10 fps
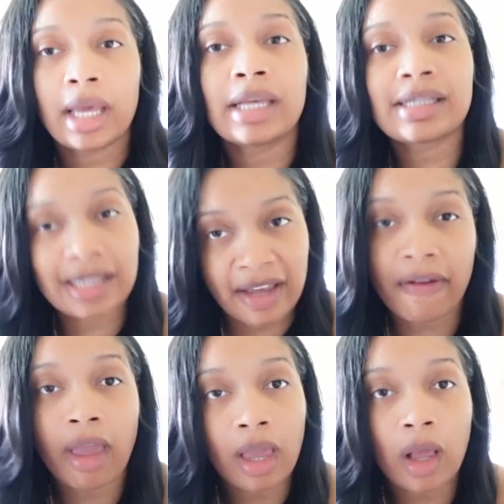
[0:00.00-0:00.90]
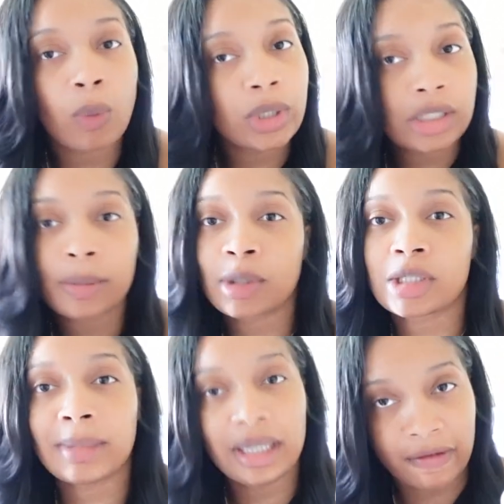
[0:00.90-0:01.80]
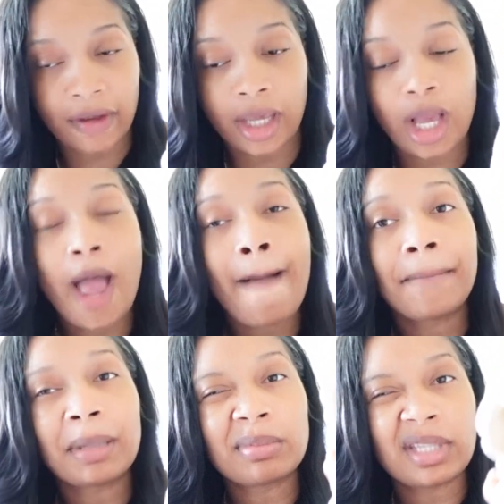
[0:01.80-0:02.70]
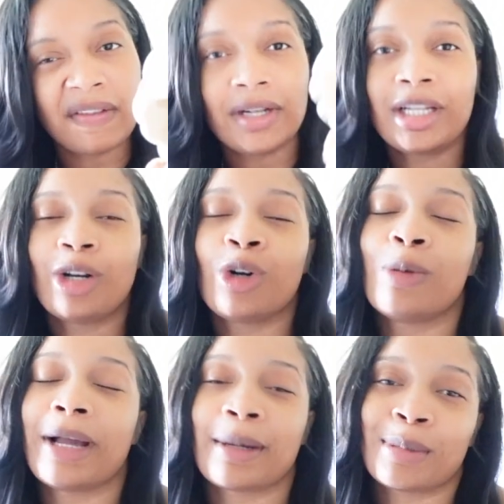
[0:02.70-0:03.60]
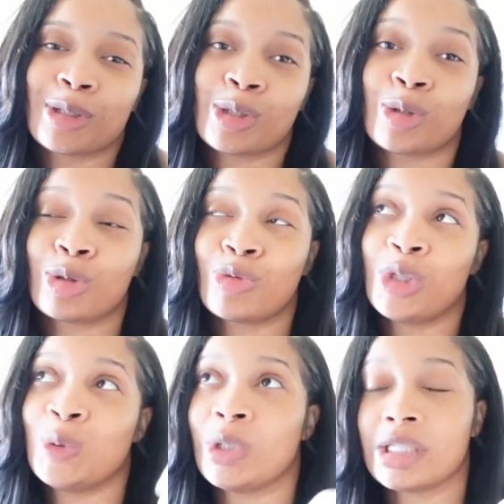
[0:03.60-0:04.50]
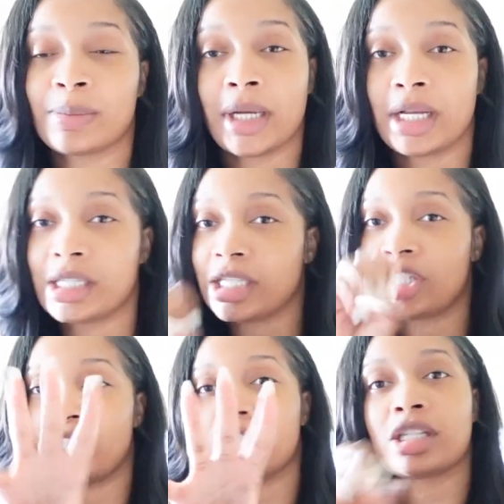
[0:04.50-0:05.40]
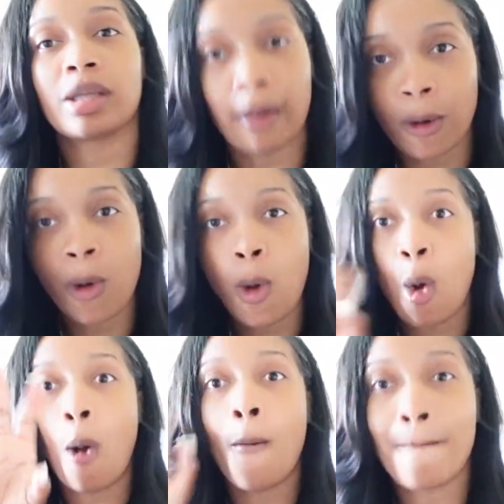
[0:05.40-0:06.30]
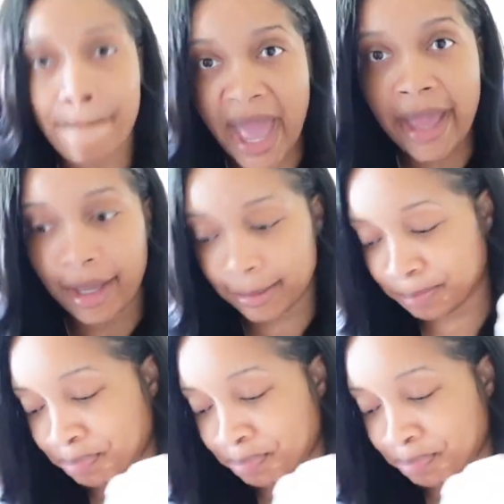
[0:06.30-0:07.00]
it's giving what it's supposed to be giving but i'm definitely gonna go back and purchase those green ones because it's just damn